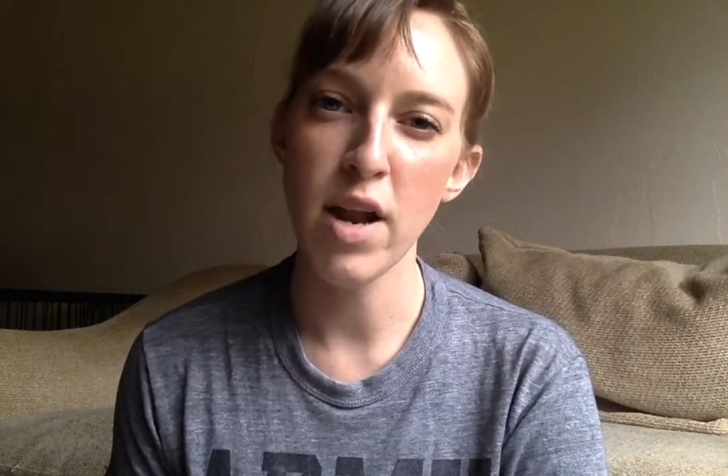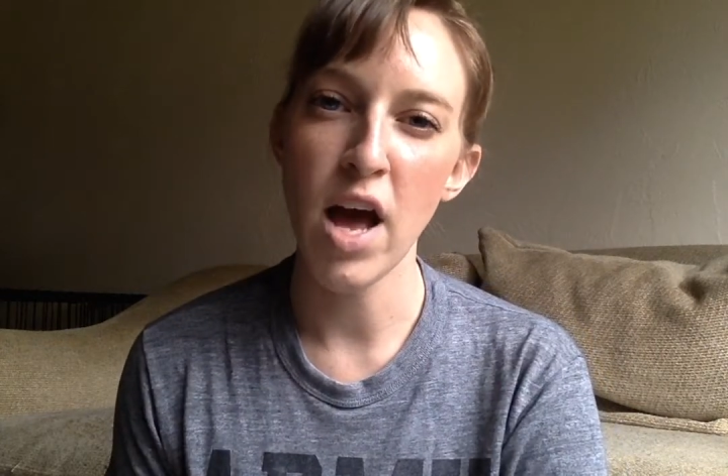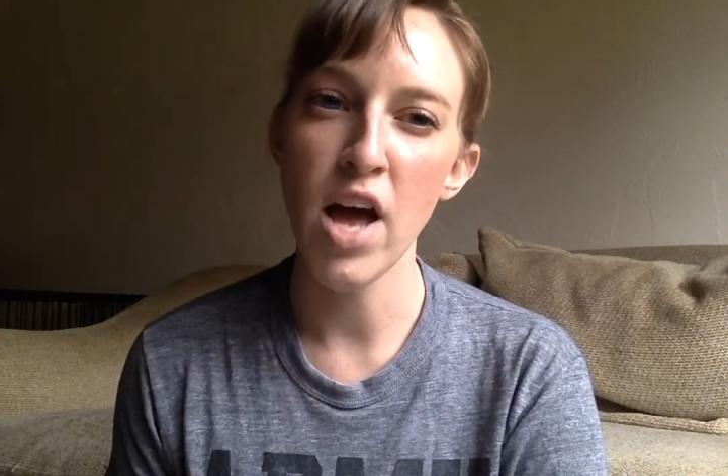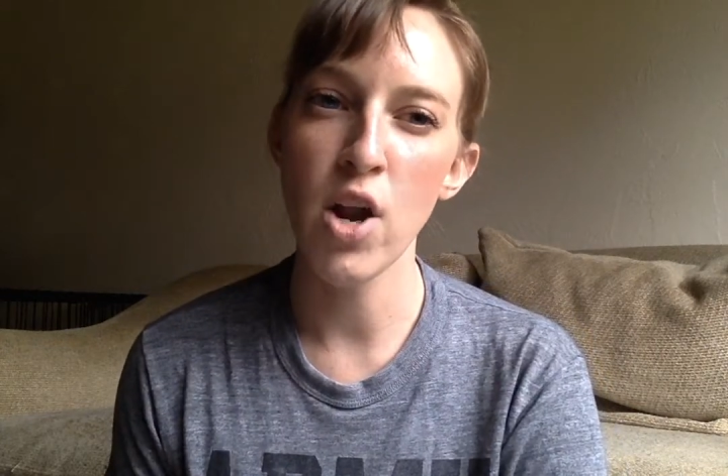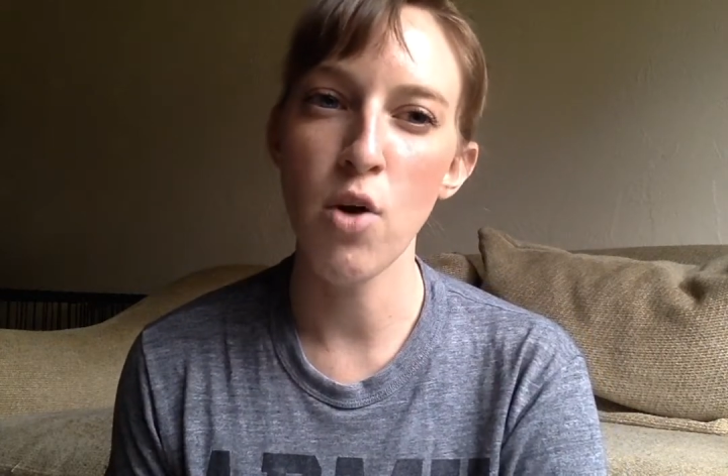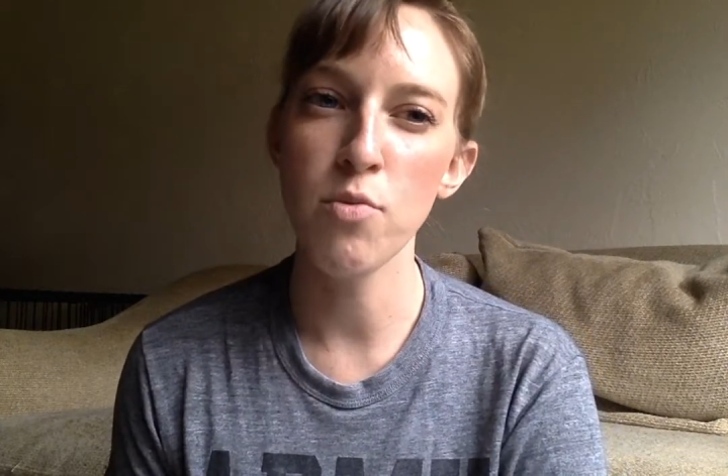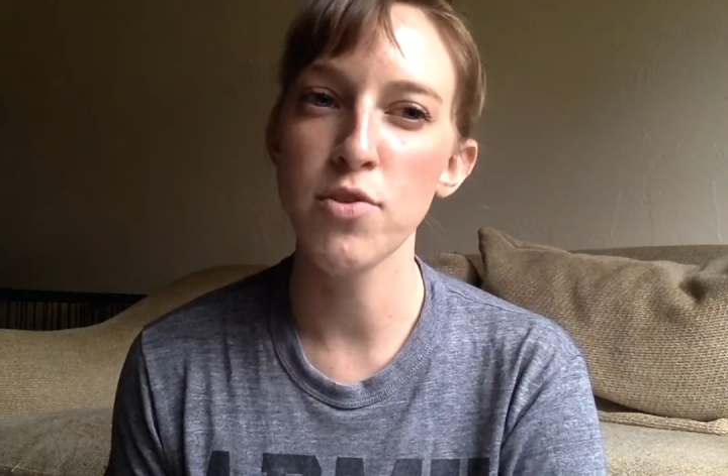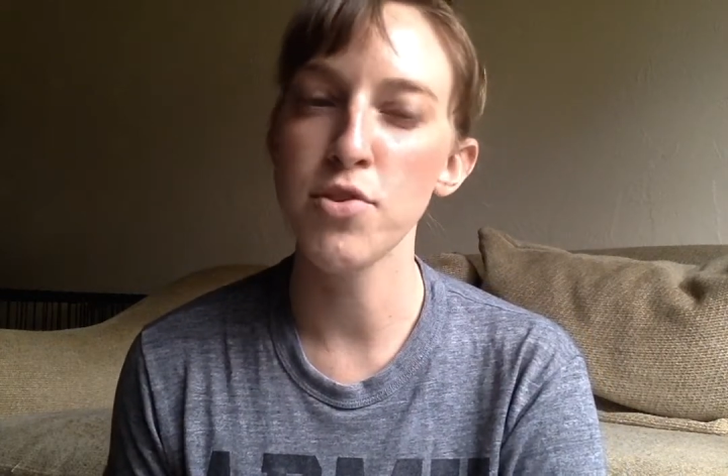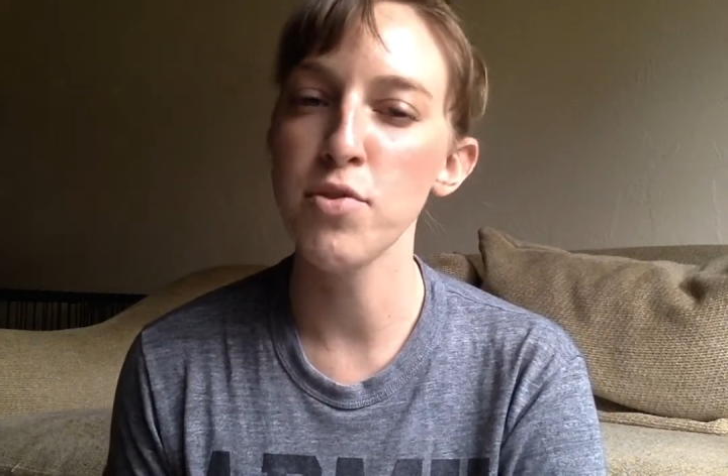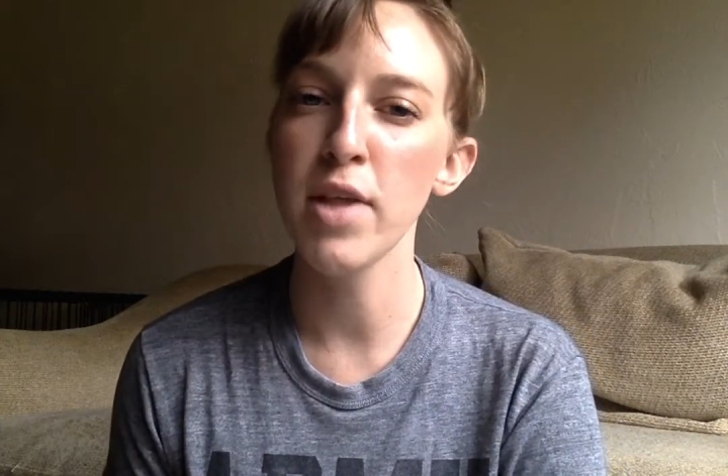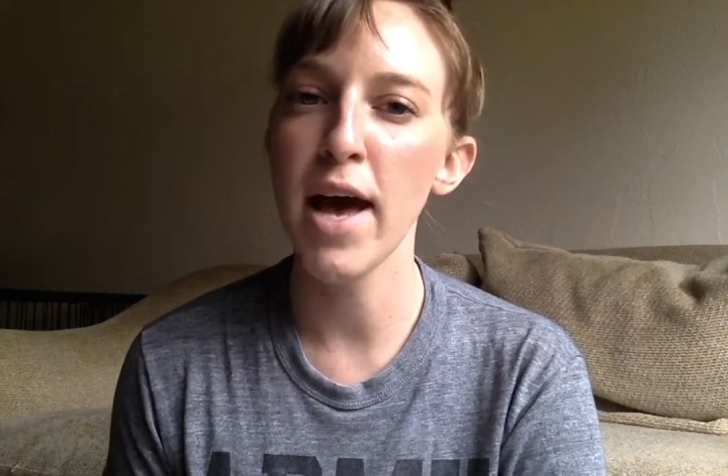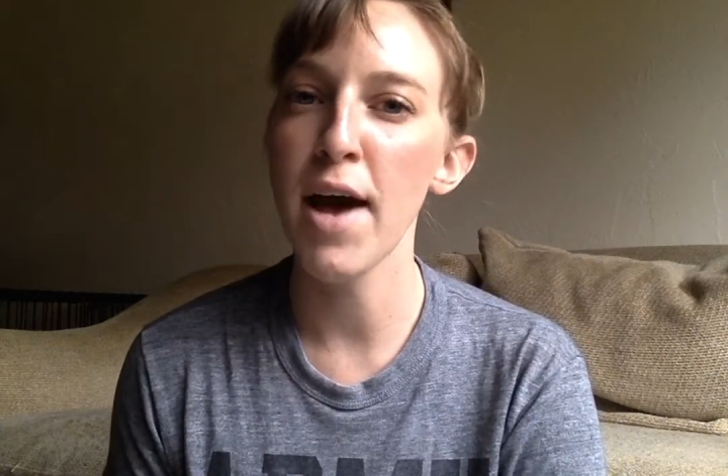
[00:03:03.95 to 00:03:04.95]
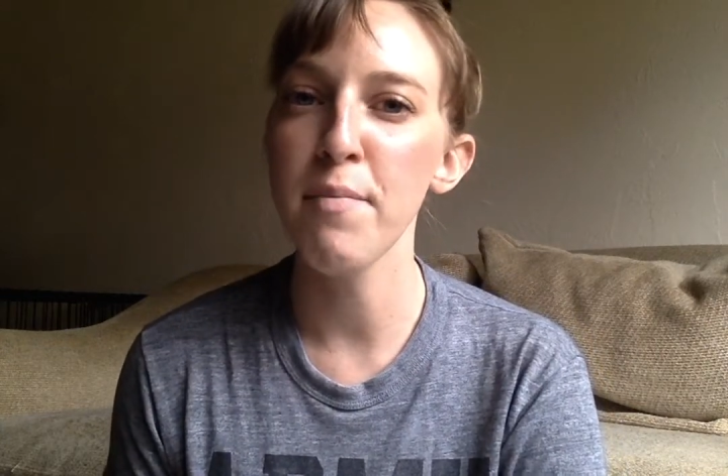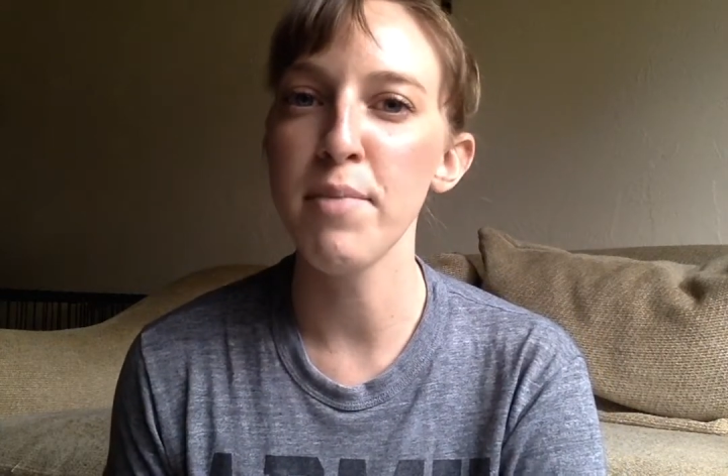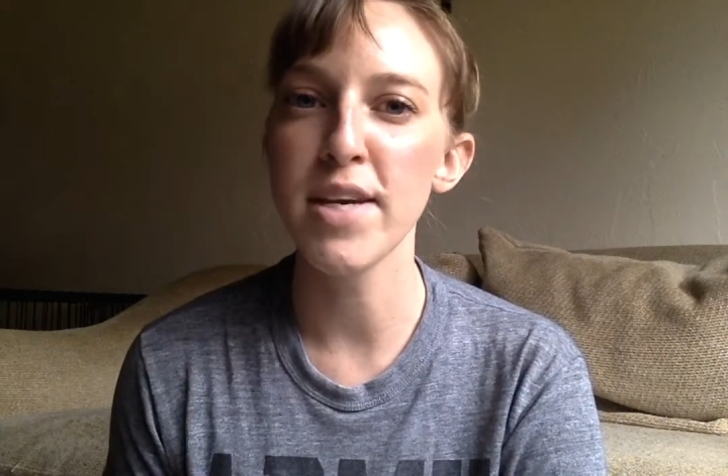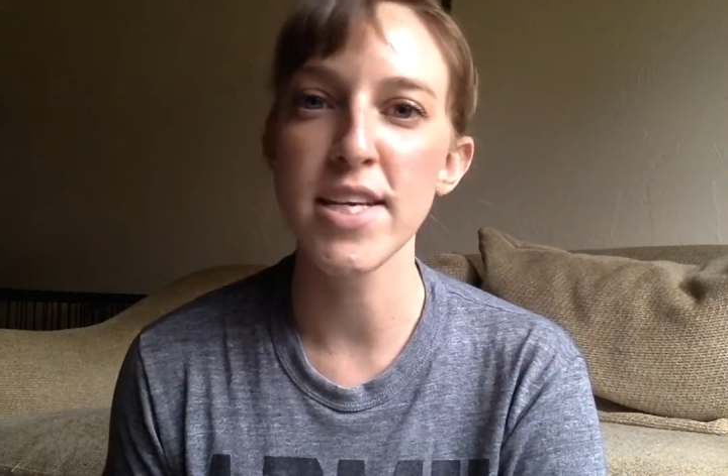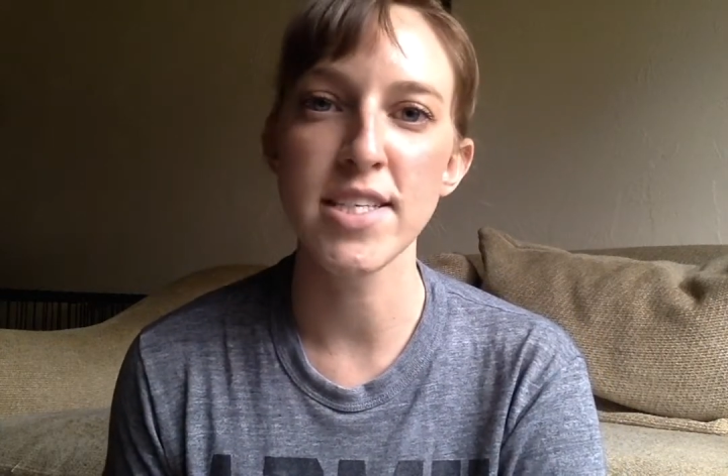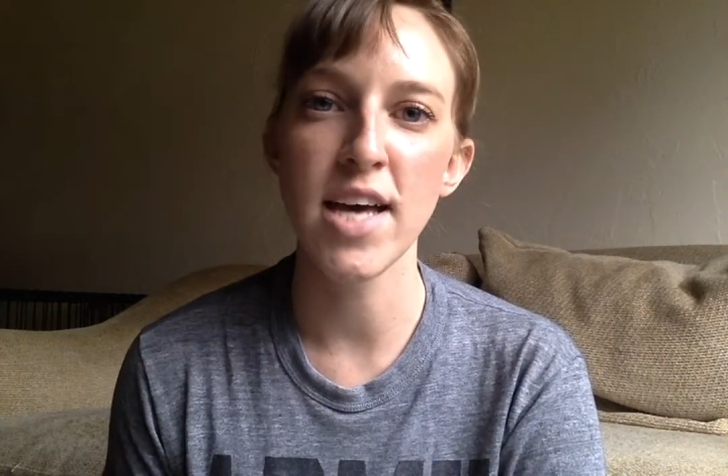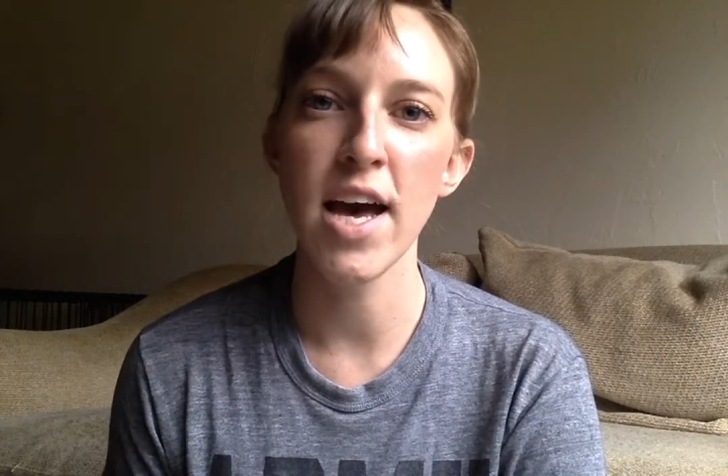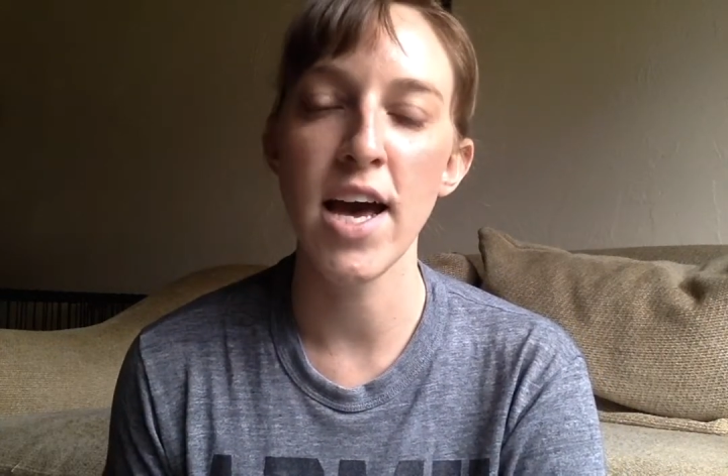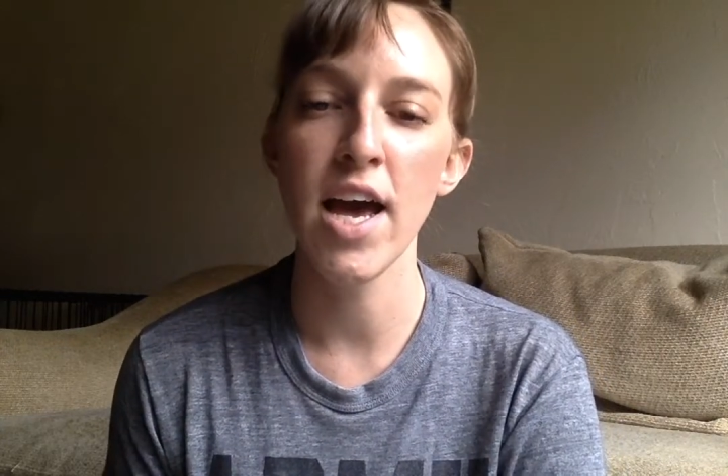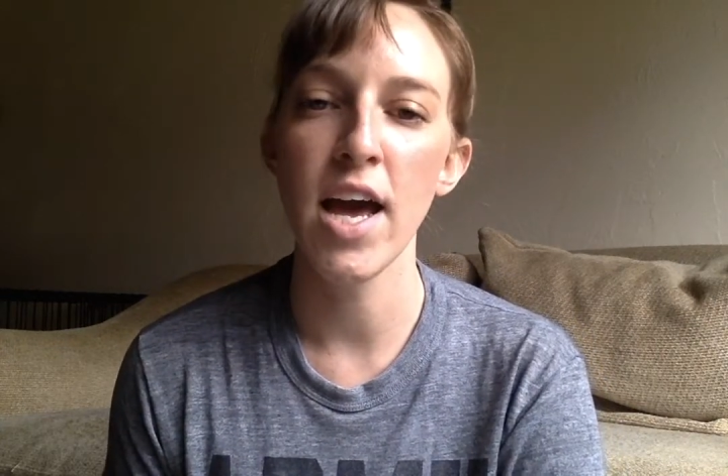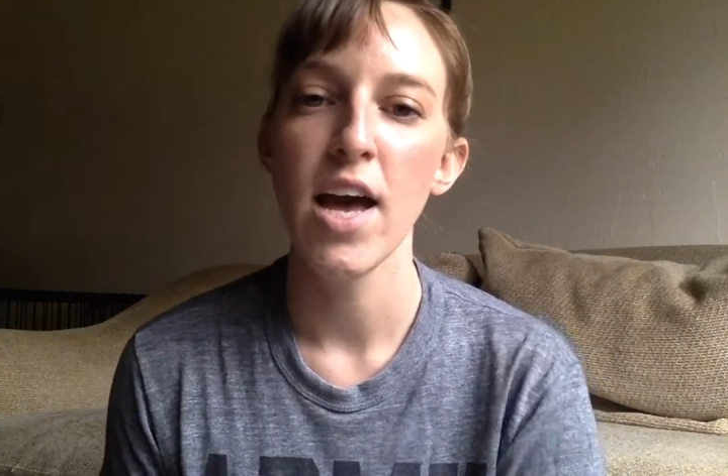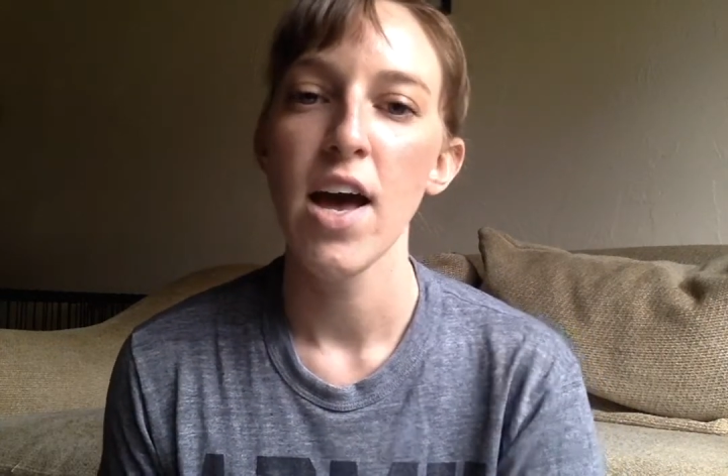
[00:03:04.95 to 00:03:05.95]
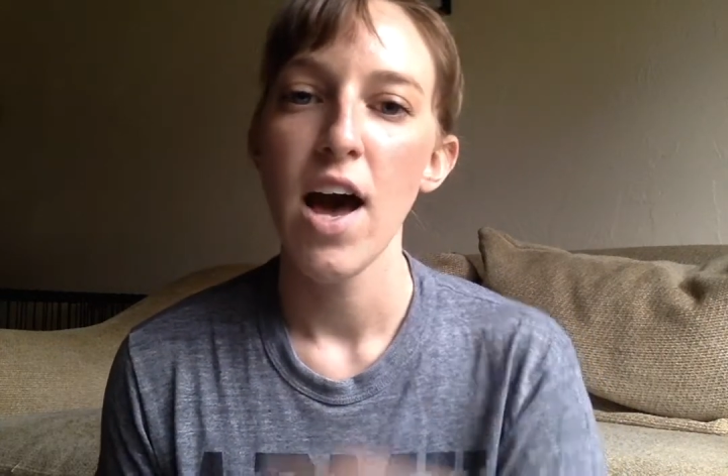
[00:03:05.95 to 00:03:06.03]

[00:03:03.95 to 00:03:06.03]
I don't do that because I